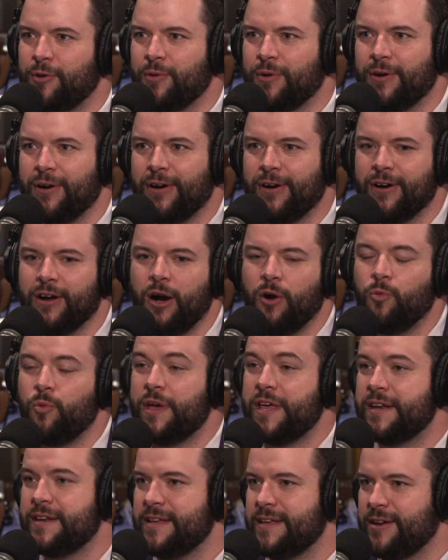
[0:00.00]
or a
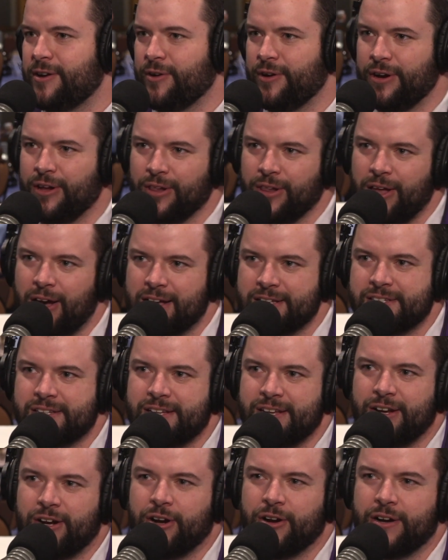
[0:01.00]
win here and a loss
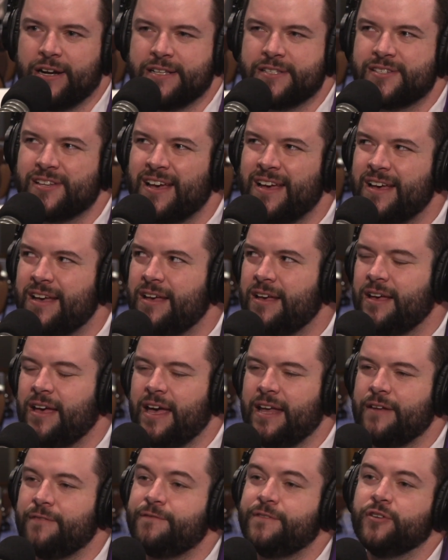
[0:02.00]
here, and
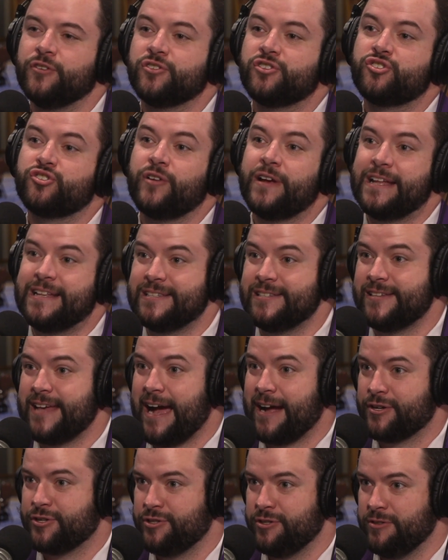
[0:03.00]
it feels
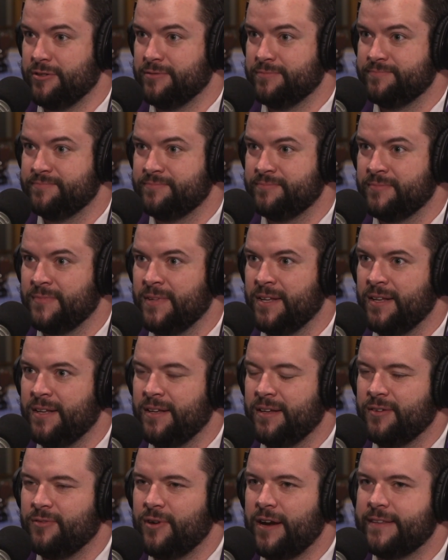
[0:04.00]
transactional,
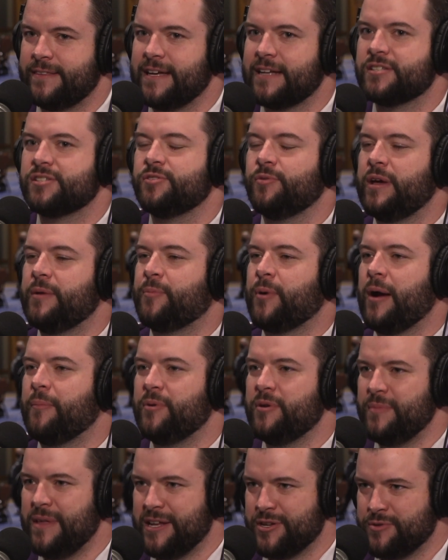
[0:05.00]
right? That's the way
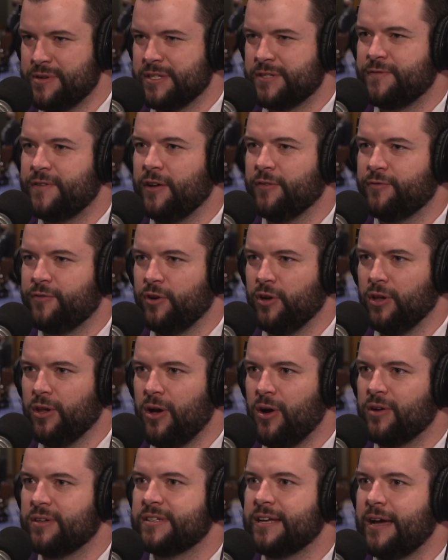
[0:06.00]
property management has felt for a
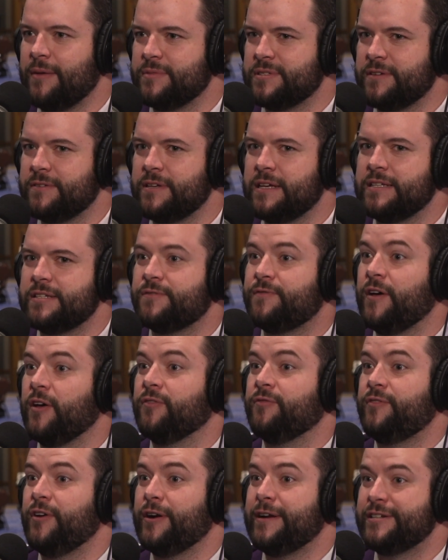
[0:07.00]
long time. So it's
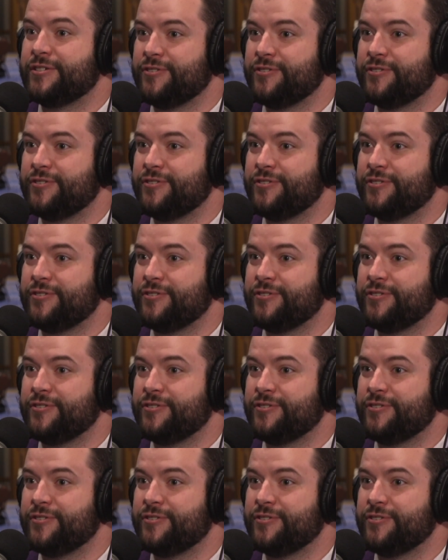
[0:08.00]
felt very